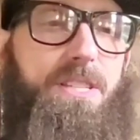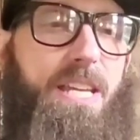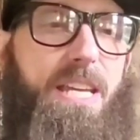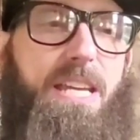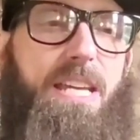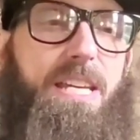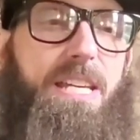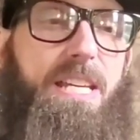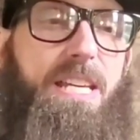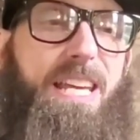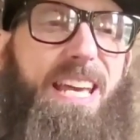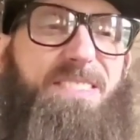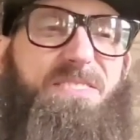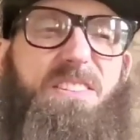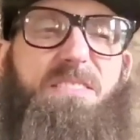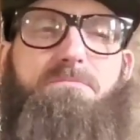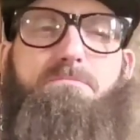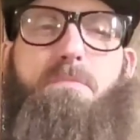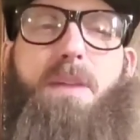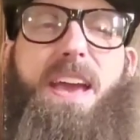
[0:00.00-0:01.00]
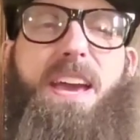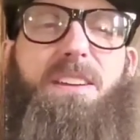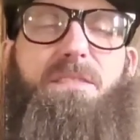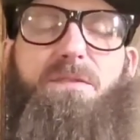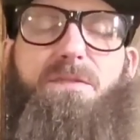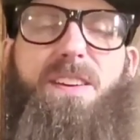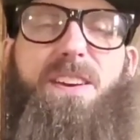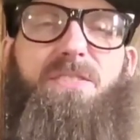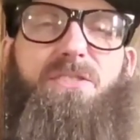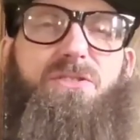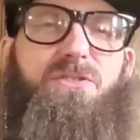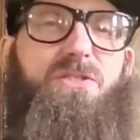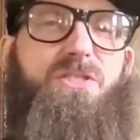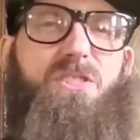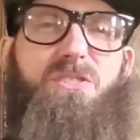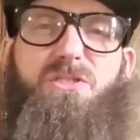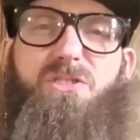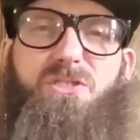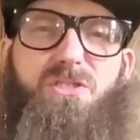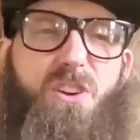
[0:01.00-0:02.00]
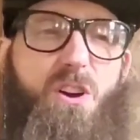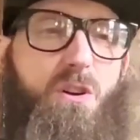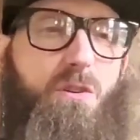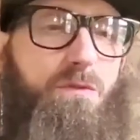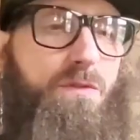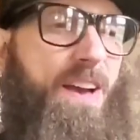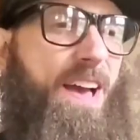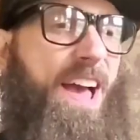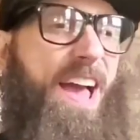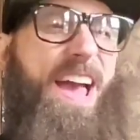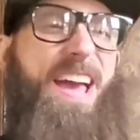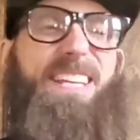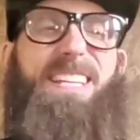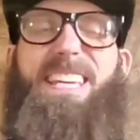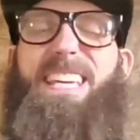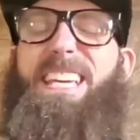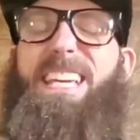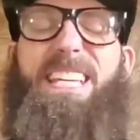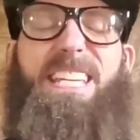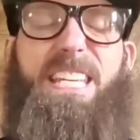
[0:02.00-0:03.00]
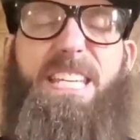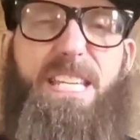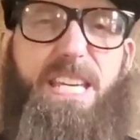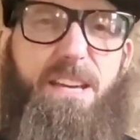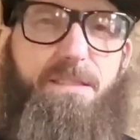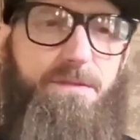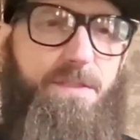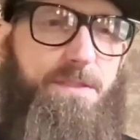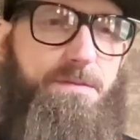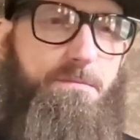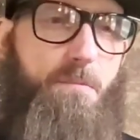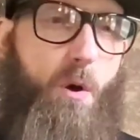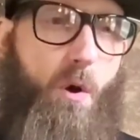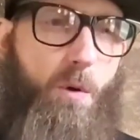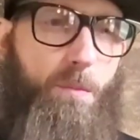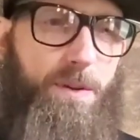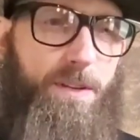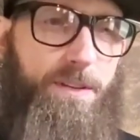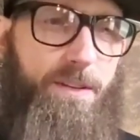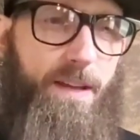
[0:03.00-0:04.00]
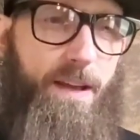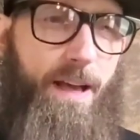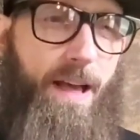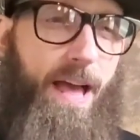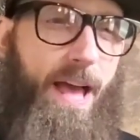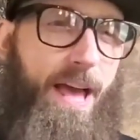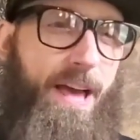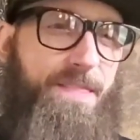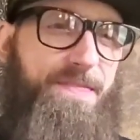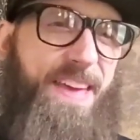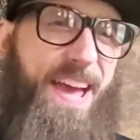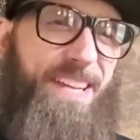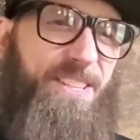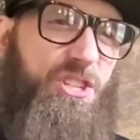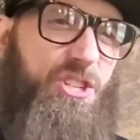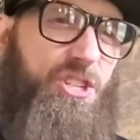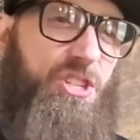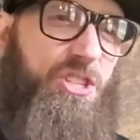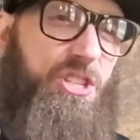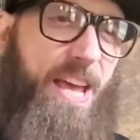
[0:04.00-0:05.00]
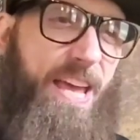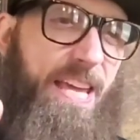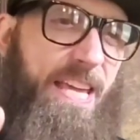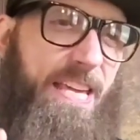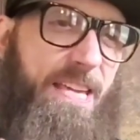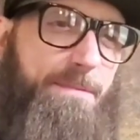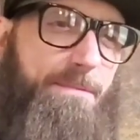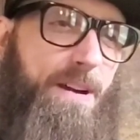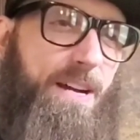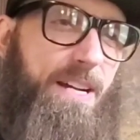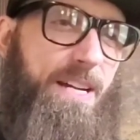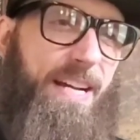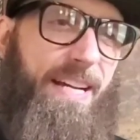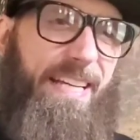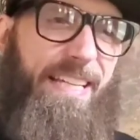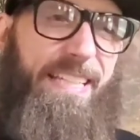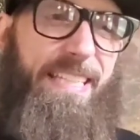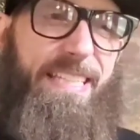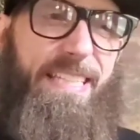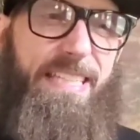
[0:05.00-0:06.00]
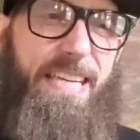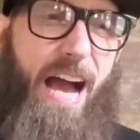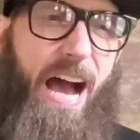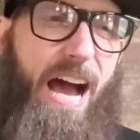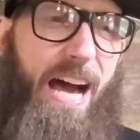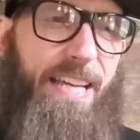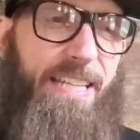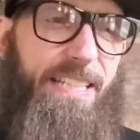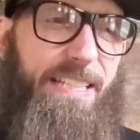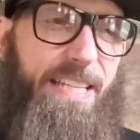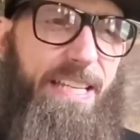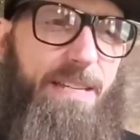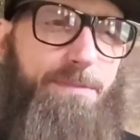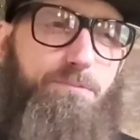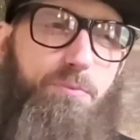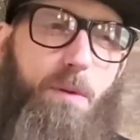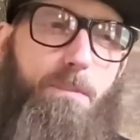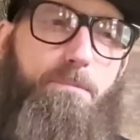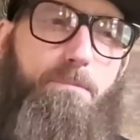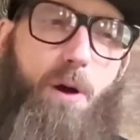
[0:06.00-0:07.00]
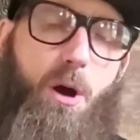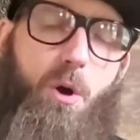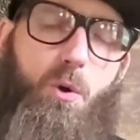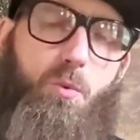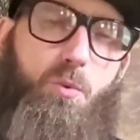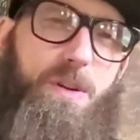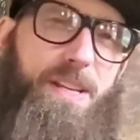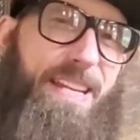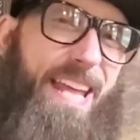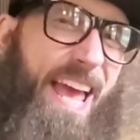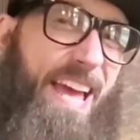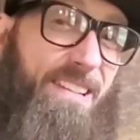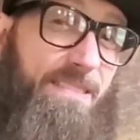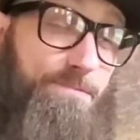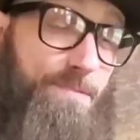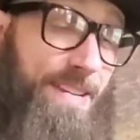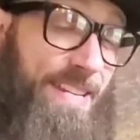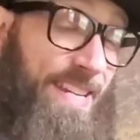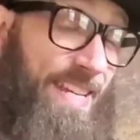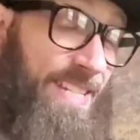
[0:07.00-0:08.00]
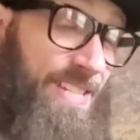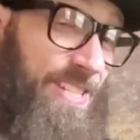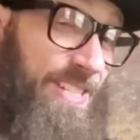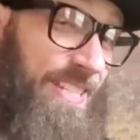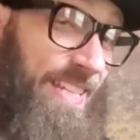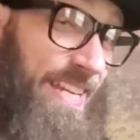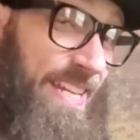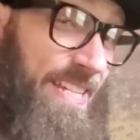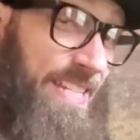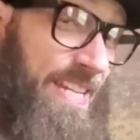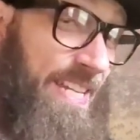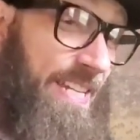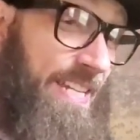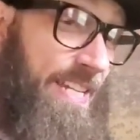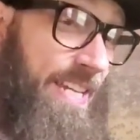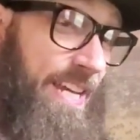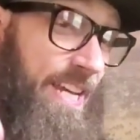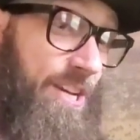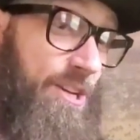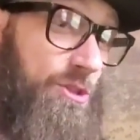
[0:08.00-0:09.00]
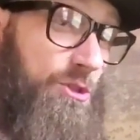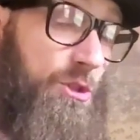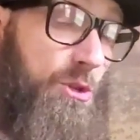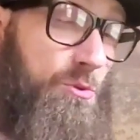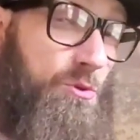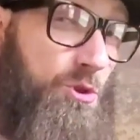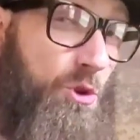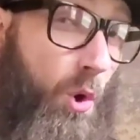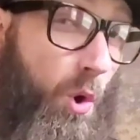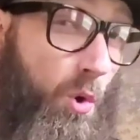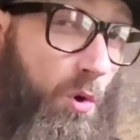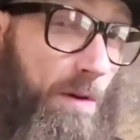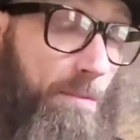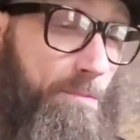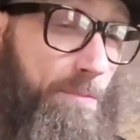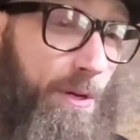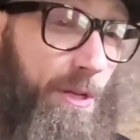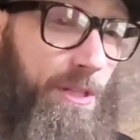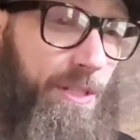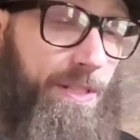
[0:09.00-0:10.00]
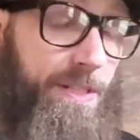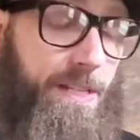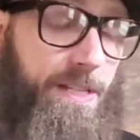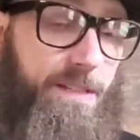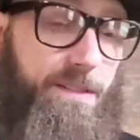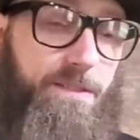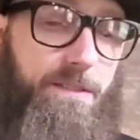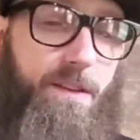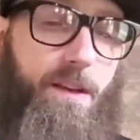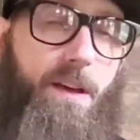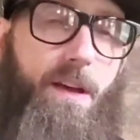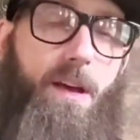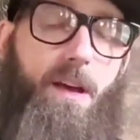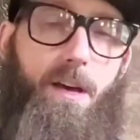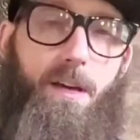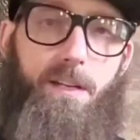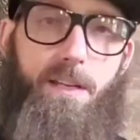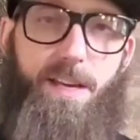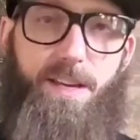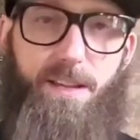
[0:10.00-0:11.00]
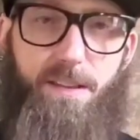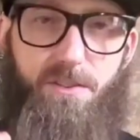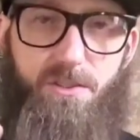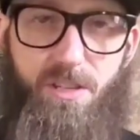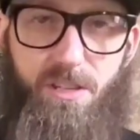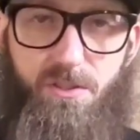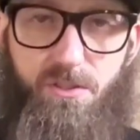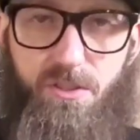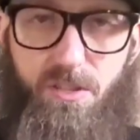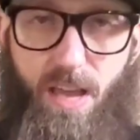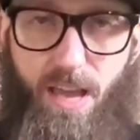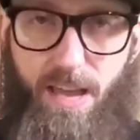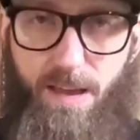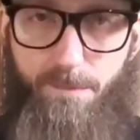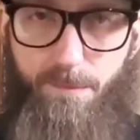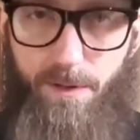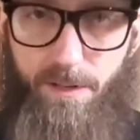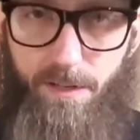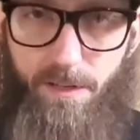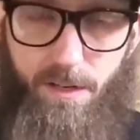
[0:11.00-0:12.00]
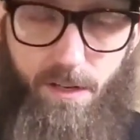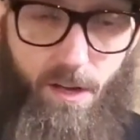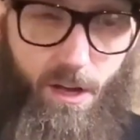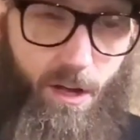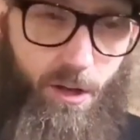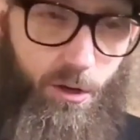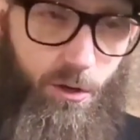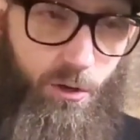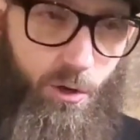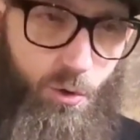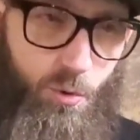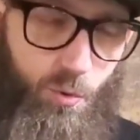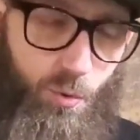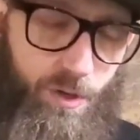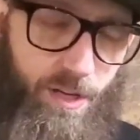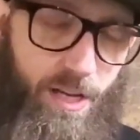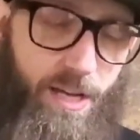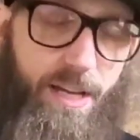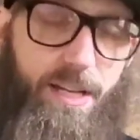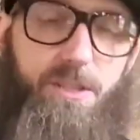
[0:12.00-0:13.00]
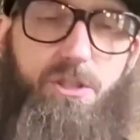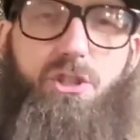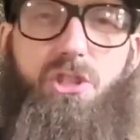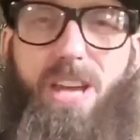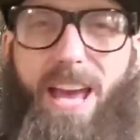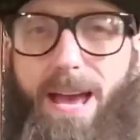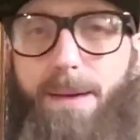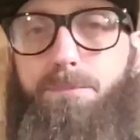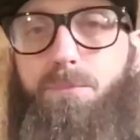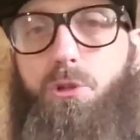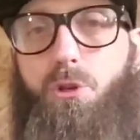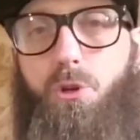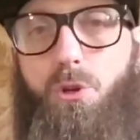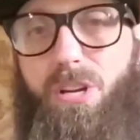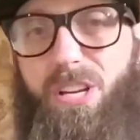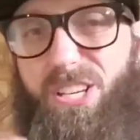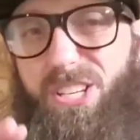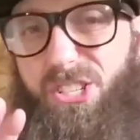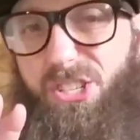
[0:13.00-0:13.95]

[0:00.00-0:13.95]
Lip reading: deity as it manifests itself at any given moment, that same godly proponent has been extended to your abilities. Let us examine Luke chapter